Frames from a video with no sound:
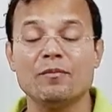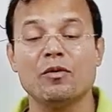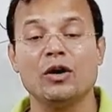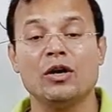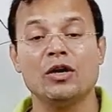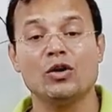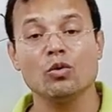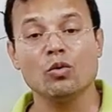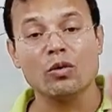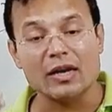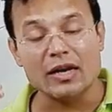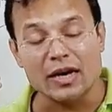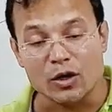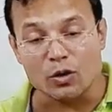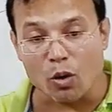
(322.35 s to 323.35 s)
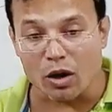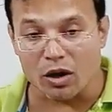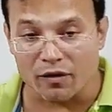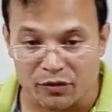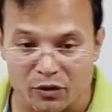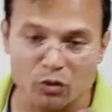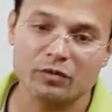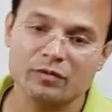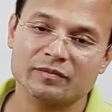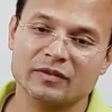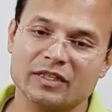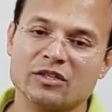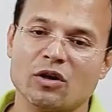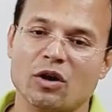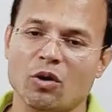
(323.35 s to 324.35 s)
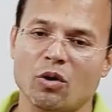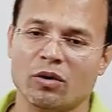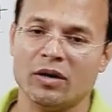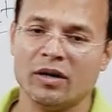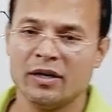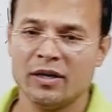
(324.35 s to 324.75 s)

11.2 clear to all of you? Yes or no?